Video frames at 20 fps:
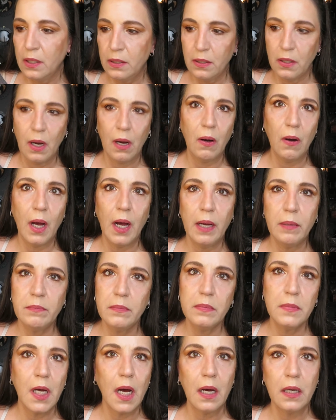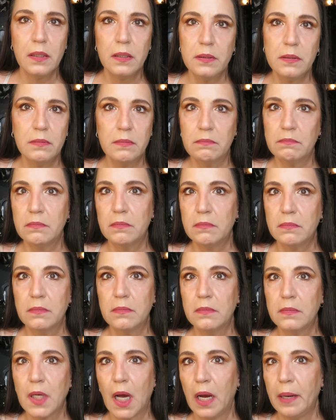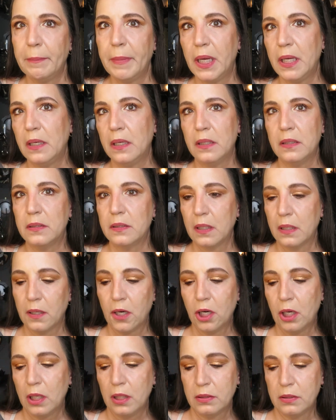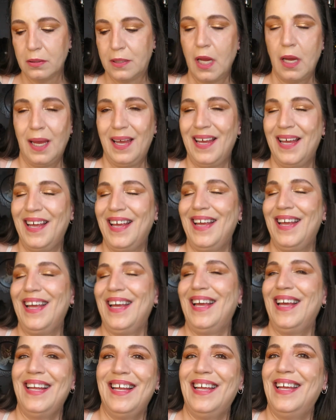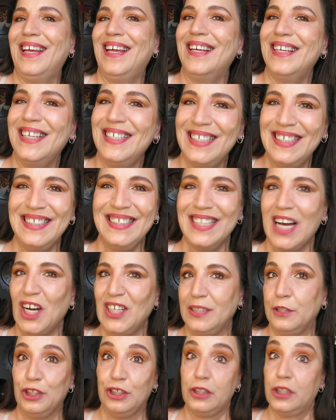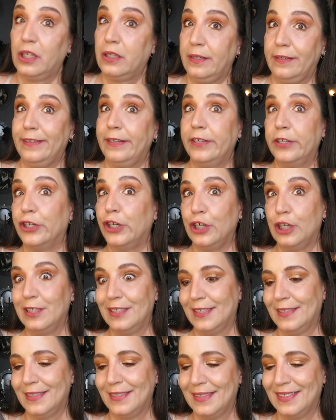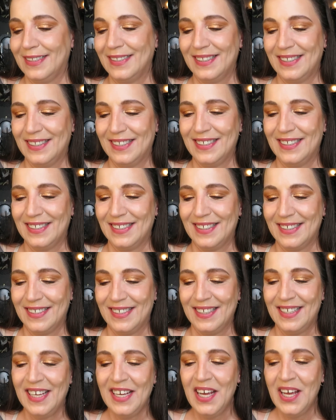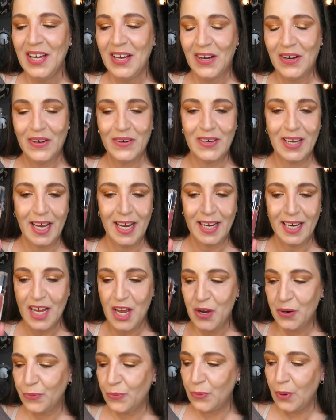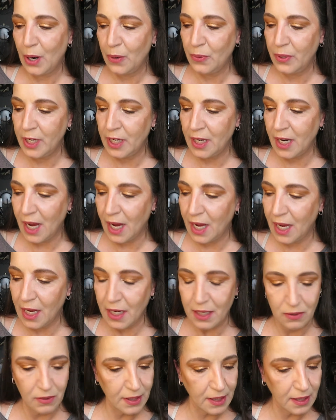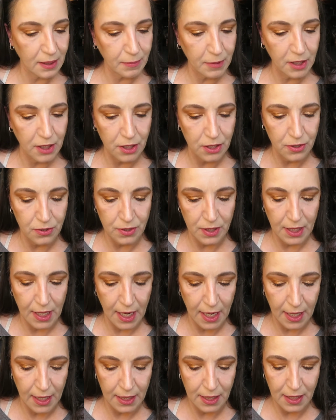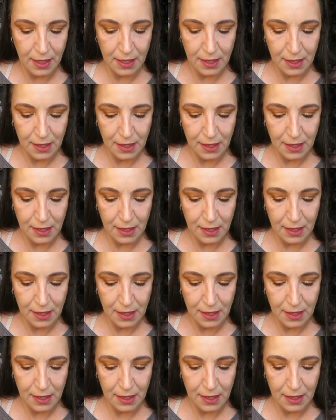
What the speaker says: No, I'm not high maintenance at all. Not at all. Okay, Rowan, I don't think I'm going to do that.